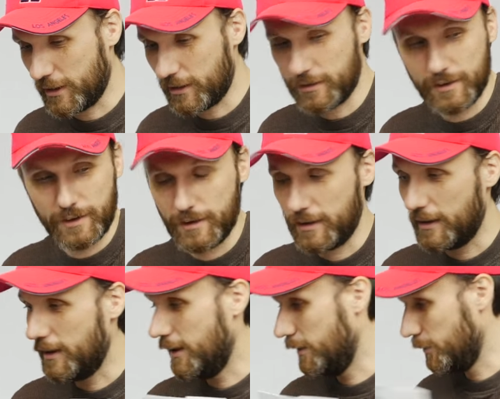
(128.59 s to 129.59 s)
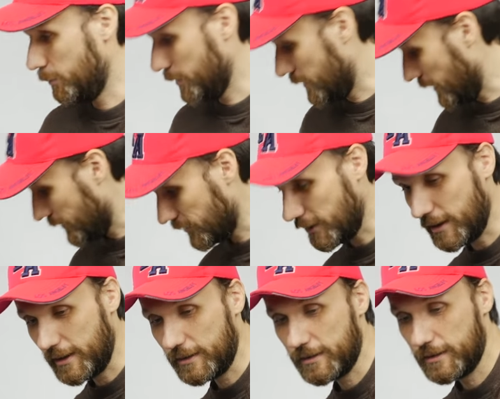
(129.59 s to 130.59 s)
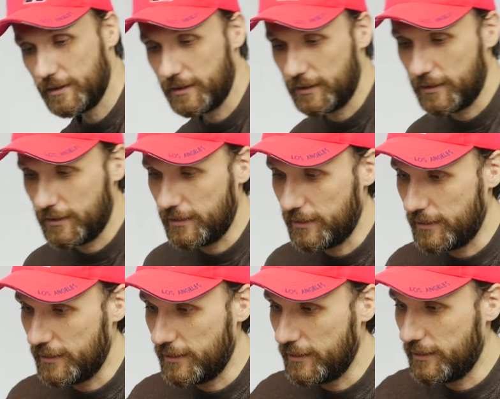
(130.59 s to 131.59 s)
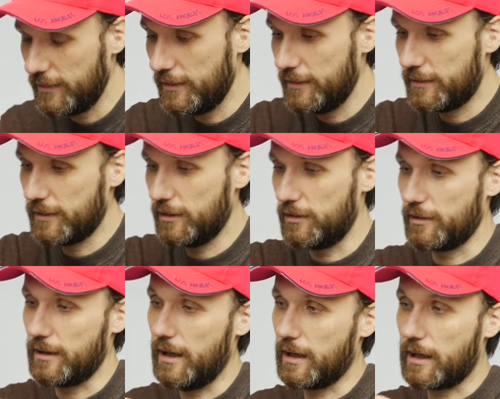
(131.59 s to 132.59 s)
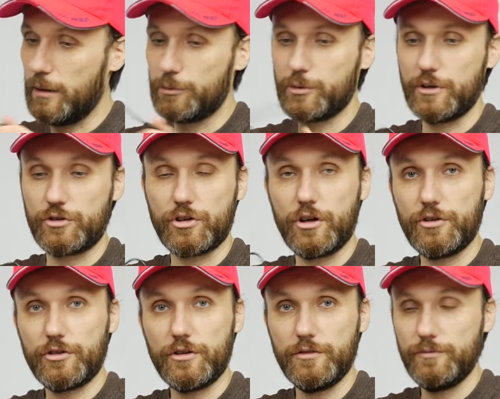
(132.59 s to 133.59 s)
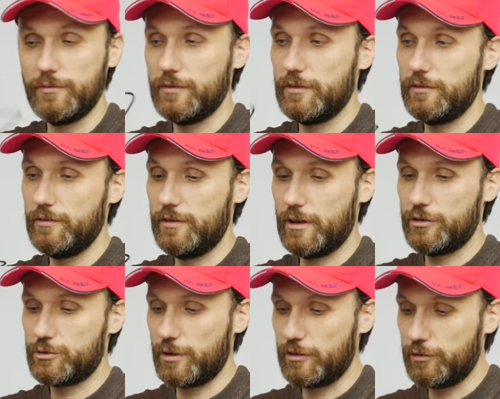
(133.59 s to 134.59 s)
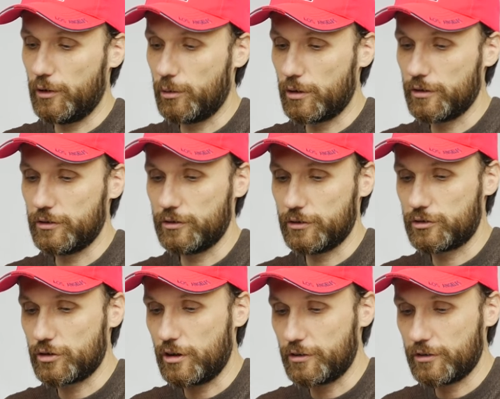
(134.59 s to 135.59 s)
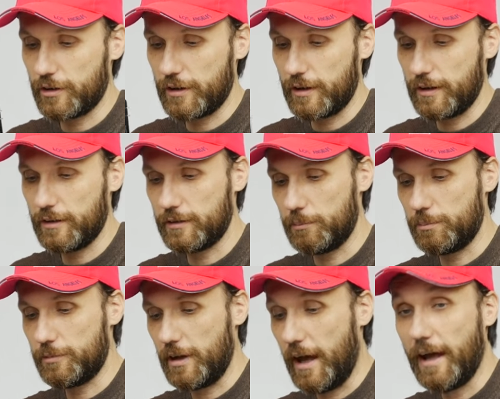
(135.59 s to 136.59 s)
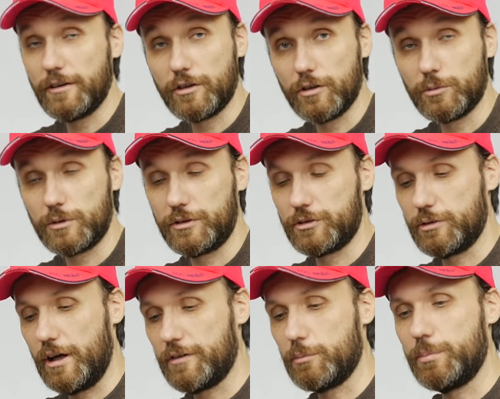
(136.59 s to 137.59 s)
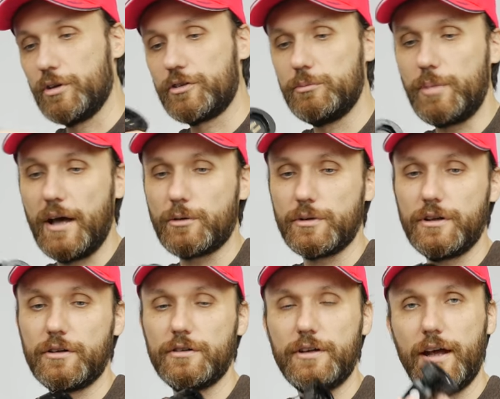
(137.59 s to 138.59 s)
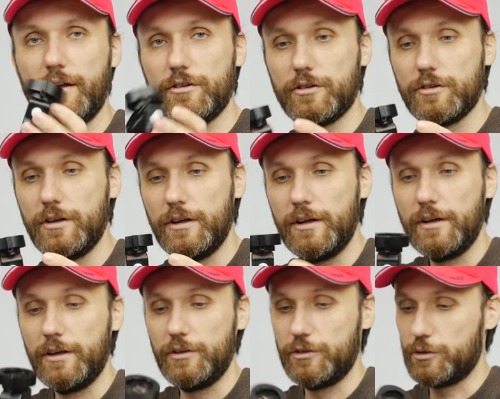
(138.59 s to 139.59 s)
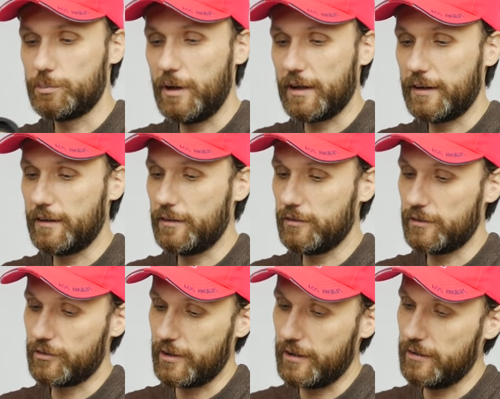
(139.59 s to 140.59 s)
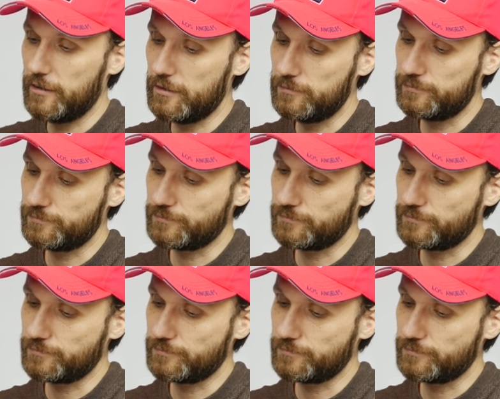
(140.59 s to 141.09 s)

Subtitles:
there. You put that aside. And here, it comes with a charger. Very straightforward. You just charge the handle, which has a built-in battery here in the handle. Just plug it in on the side here.